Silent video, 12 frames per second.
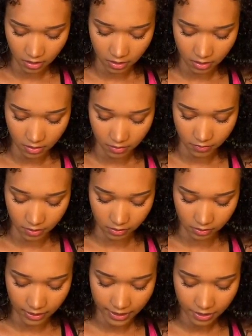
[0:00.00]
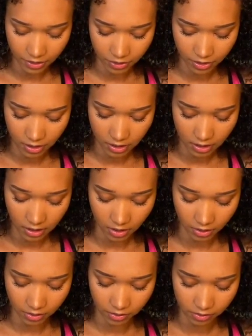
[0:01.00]
Of the lightener in
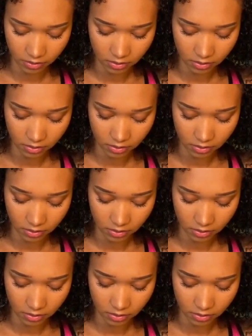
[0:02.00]
here.